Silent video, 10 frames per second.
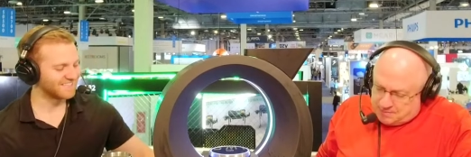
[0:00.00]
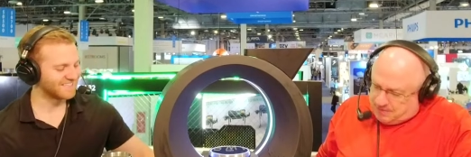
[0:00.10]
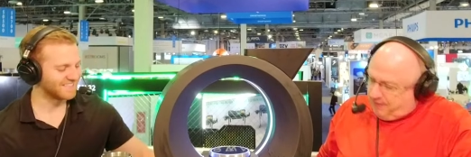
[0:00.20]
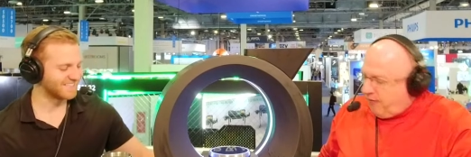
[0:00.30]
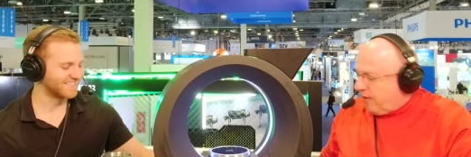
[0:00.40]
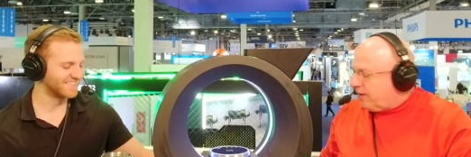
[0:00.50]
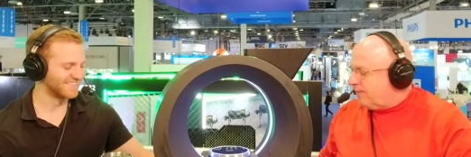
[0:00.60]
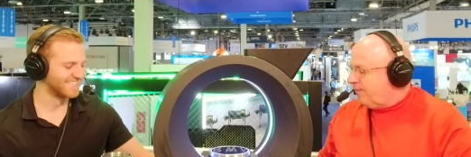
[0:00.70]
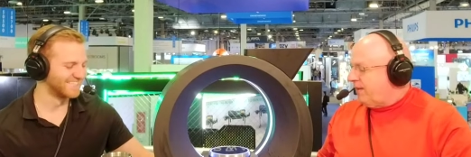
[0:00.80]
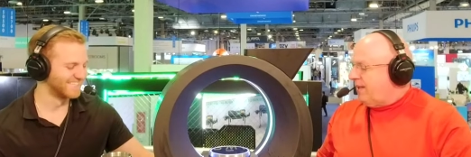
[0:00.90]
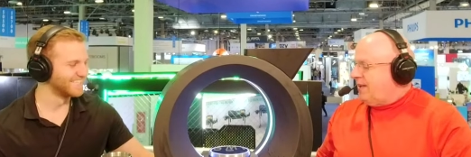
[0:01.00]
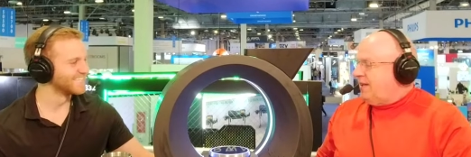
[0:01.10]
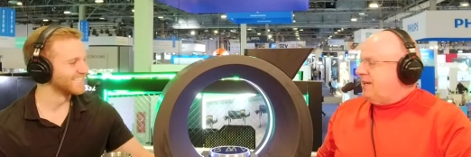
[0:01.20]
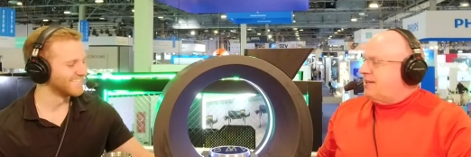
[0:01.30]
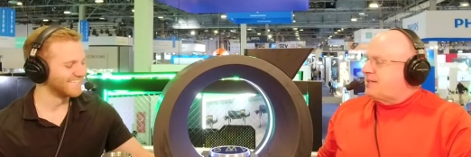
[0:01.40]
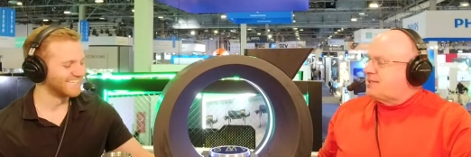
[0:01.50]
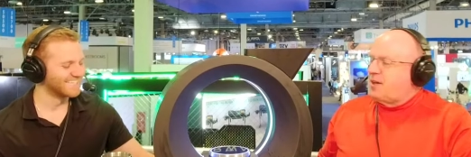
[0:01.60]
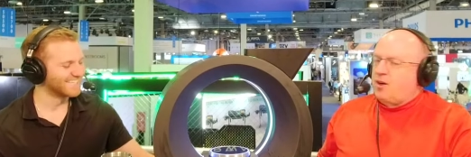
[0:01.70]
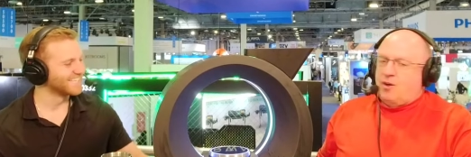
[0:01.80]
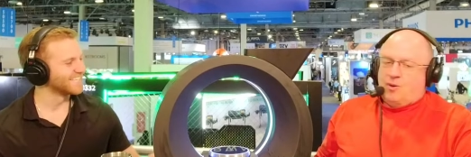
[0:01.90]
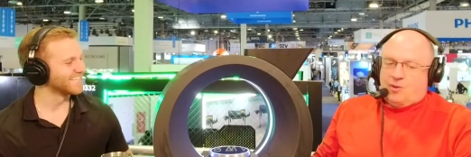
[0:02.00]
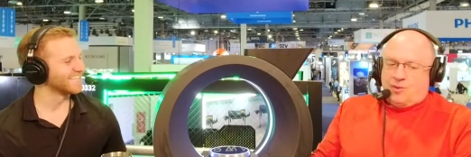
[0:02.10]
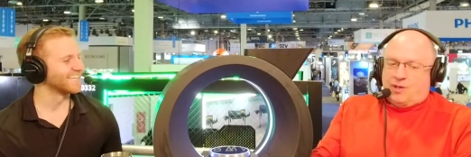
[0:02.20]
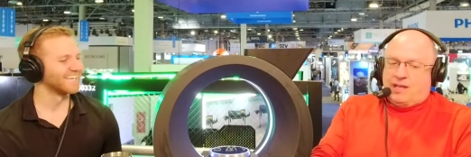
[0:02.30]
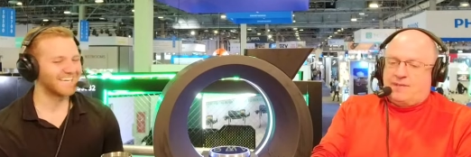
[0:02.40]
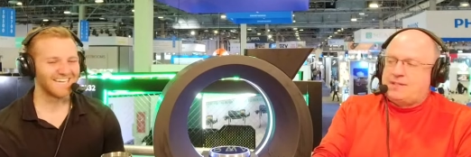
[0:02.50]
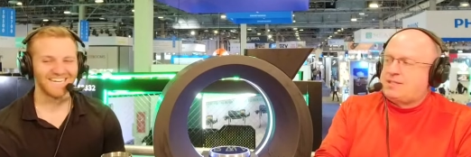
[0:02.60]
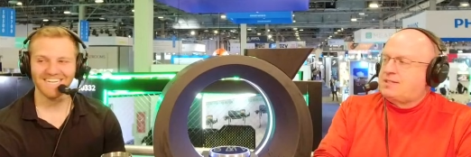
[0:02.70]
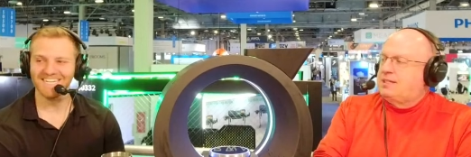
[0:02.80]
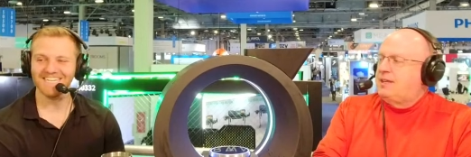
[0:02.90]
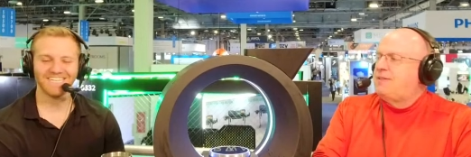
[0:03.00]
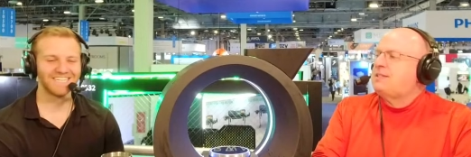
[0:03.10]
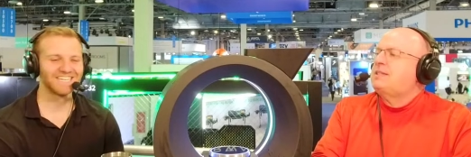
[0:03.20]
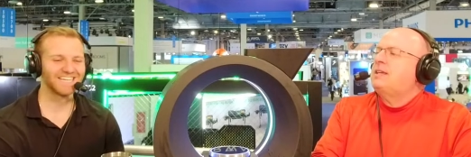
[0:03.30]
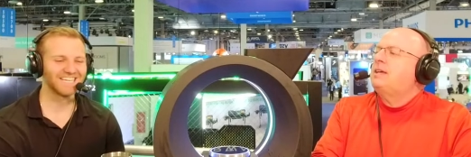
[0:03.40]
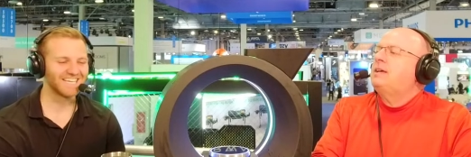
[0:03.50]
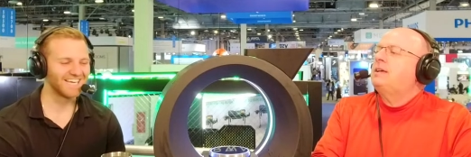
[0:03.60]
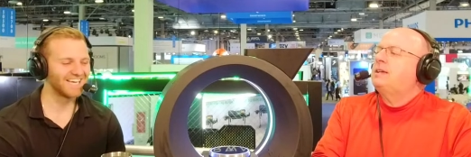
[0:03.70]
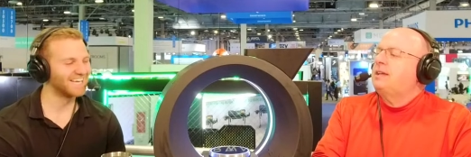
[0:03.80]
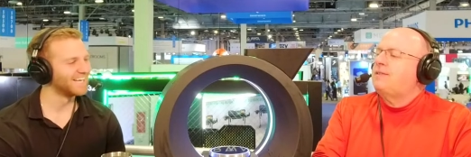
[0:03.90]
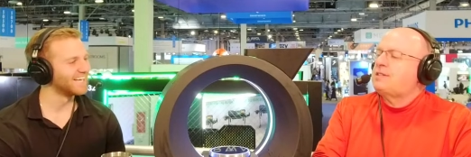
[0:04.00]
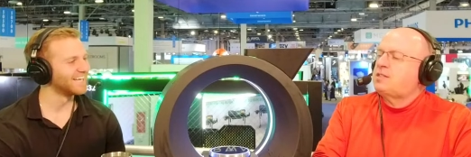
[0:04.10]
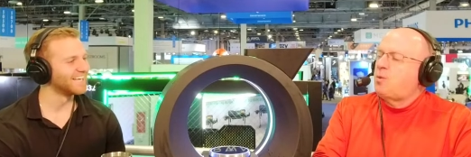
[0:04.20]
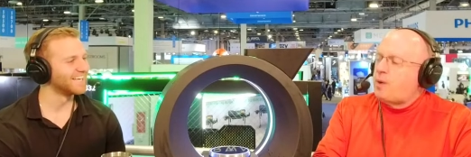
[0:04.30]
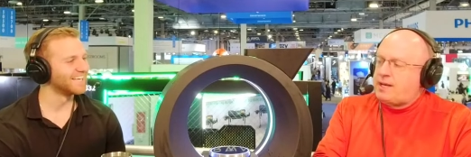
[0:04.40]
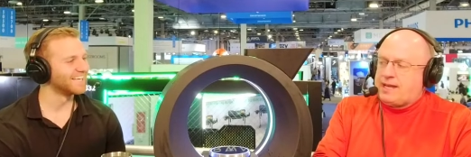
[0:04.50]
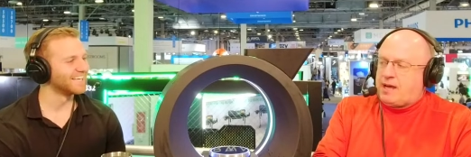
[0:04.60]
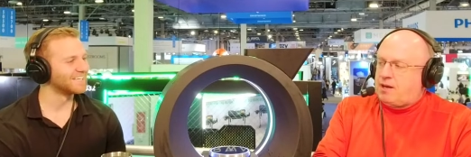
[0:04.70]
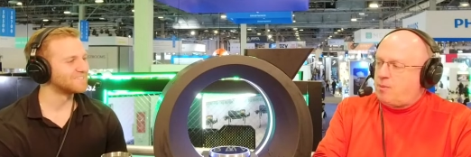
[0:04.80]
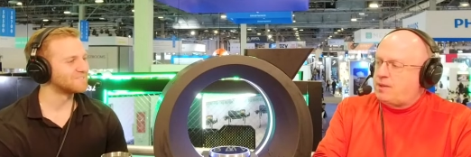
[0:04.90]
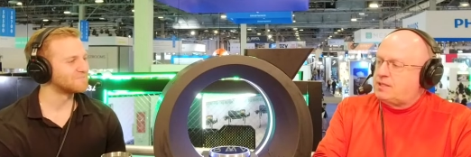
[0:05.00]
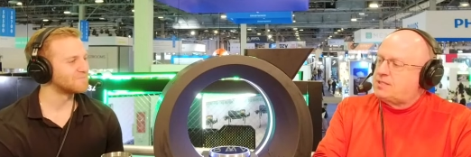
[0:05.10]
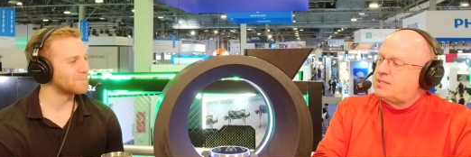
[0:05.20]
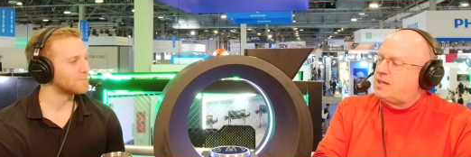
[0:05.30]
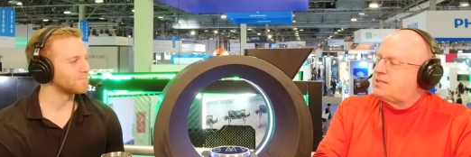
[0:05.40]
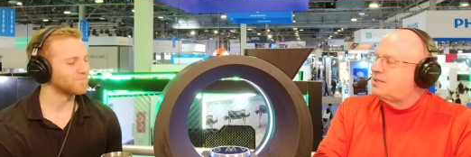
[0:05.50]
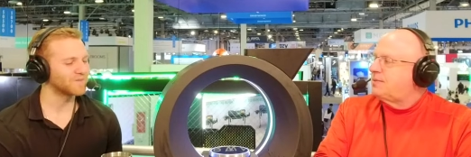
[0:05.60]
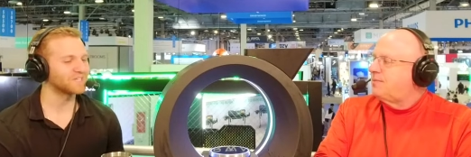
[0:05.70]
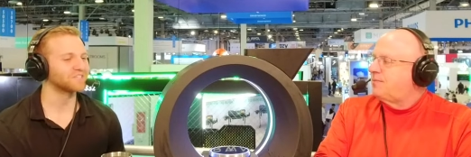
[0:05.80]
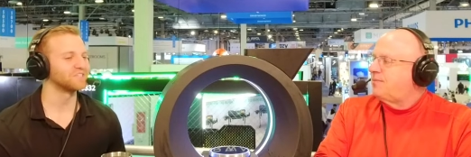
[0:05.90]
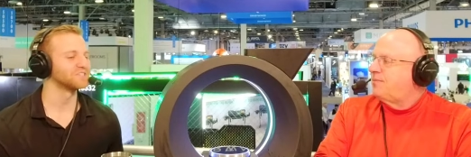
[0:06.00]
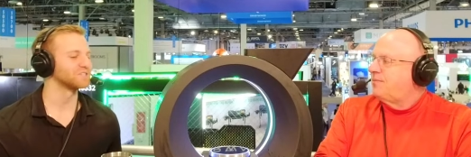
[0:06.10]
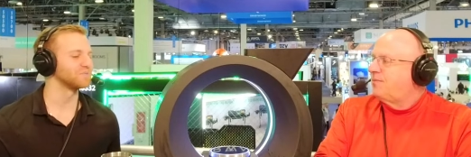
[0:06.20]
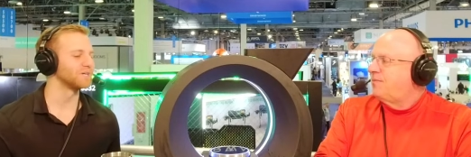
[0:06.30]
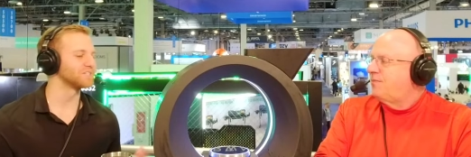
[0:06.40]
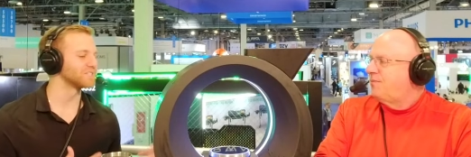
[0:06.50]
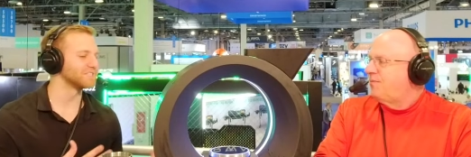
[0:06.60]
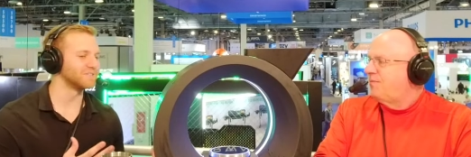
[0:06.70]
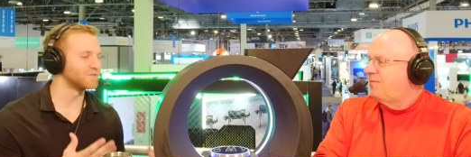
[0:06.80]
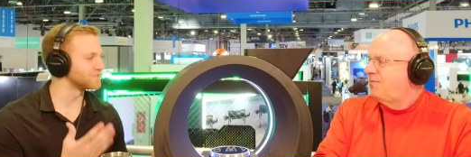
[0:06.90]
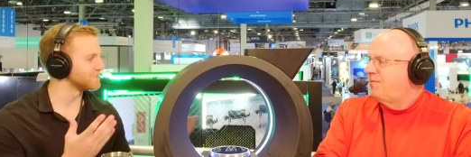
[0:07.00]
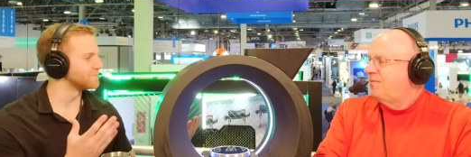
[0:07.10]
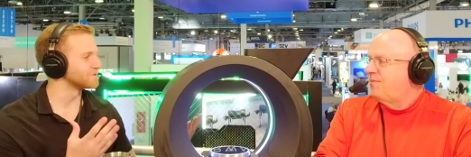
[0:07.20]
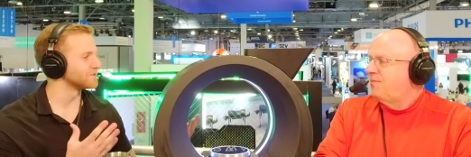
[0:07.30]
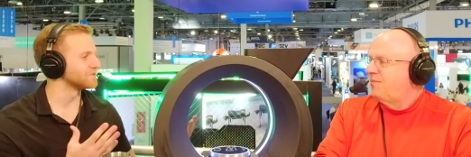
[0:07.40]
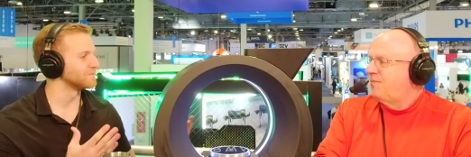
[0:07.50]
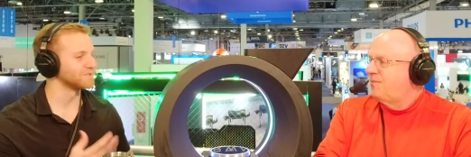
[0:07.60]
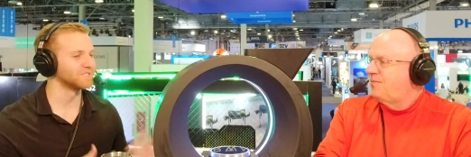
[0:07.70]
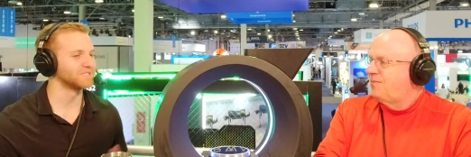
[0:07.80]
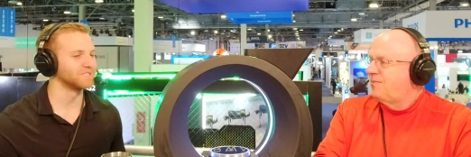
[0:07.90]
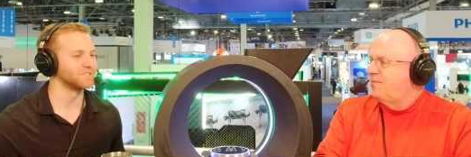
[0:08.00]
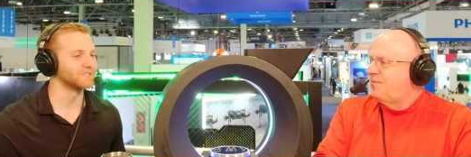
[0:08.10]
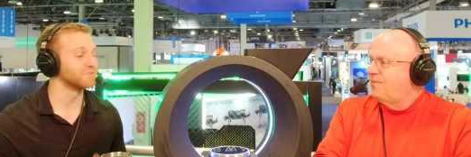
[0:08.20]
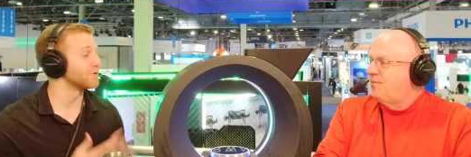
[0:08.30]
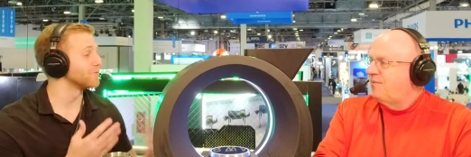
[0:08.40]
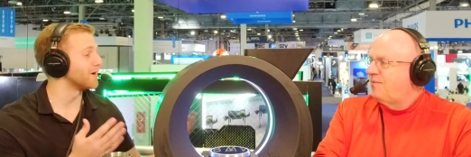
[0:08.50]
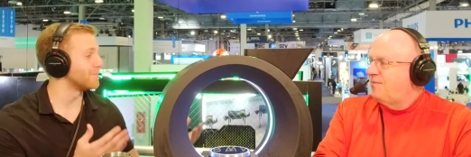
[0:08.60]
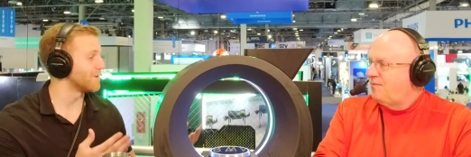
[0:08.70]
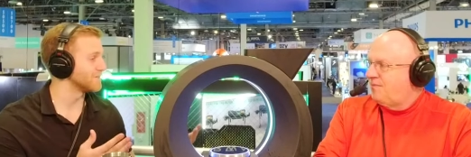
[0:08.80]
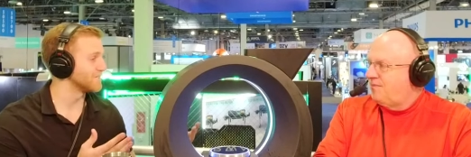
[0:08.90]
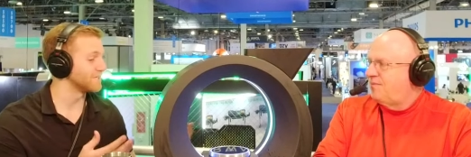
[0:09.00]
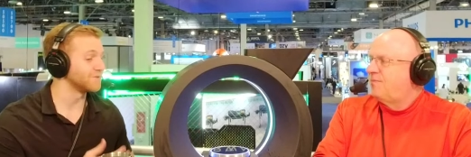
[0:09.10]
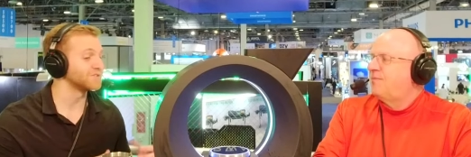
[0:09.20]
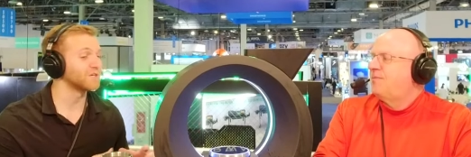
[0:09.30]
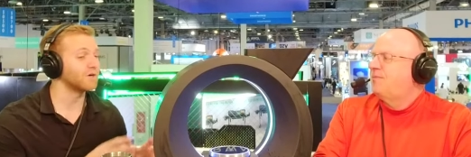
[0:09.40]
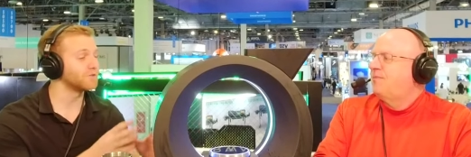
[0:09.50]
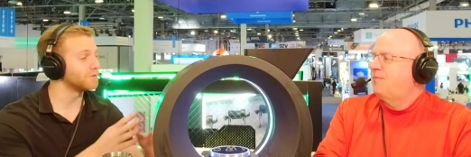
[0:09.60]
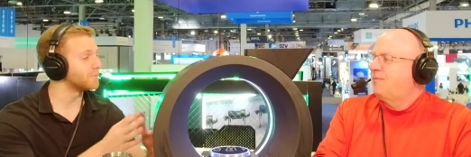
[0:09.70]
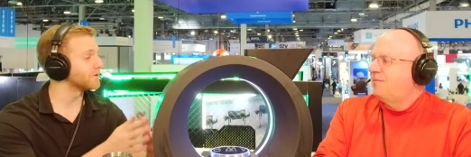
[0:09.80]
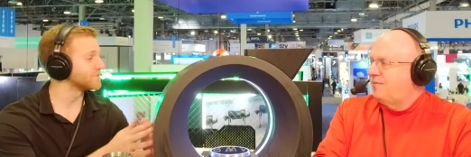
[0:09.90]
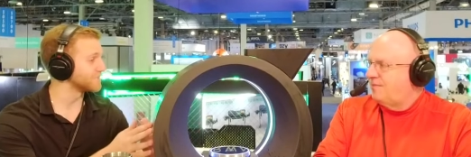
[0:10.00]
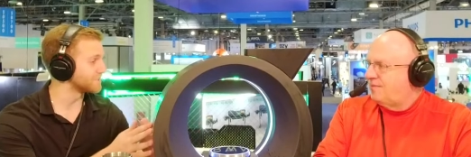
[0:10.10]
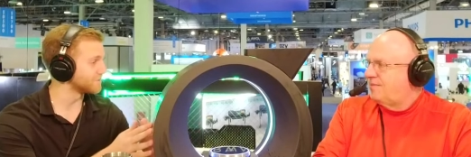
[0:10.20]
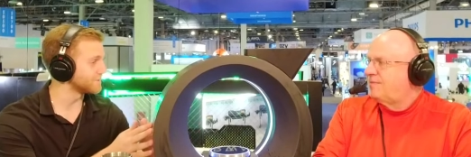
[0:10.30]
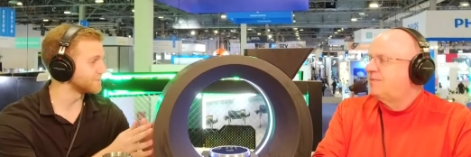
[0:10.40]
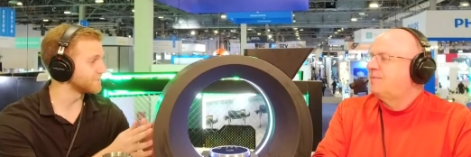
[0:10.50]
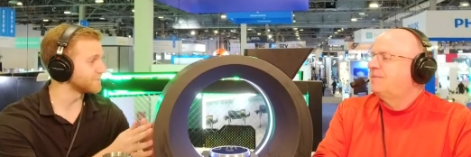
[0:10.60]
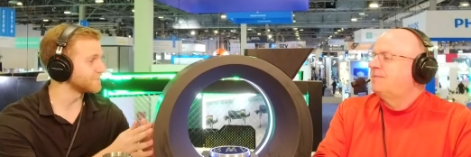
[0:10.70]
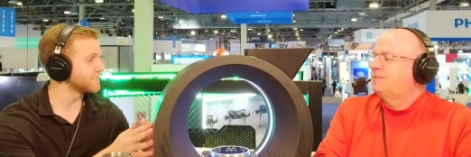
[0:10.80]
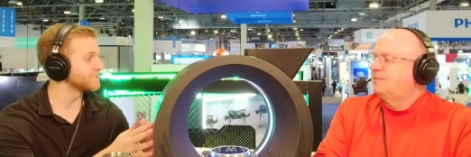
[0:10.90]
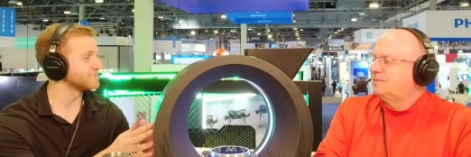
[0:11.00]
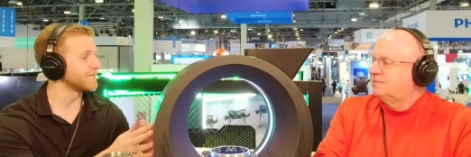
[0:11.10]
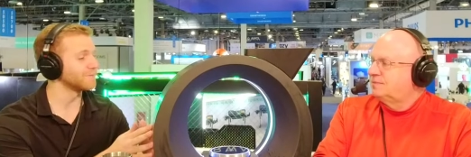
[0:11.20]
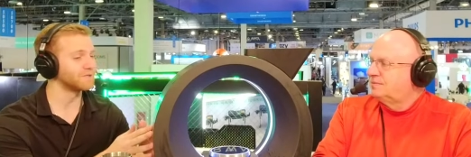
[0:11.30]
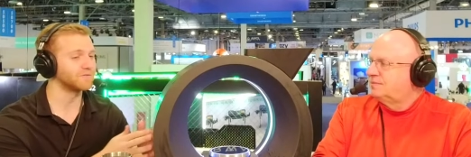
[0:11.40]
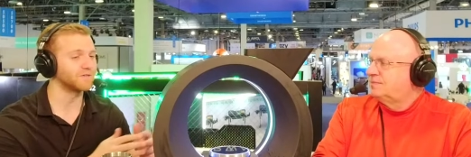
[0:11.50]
Speaker 1: seen before. So give us give us the give us the rundown of what this does.
Speaker 2: Yes, sir. So basically, for simple terms, this is a robot bartender. It's called the Barsys three sixty. That's the name of the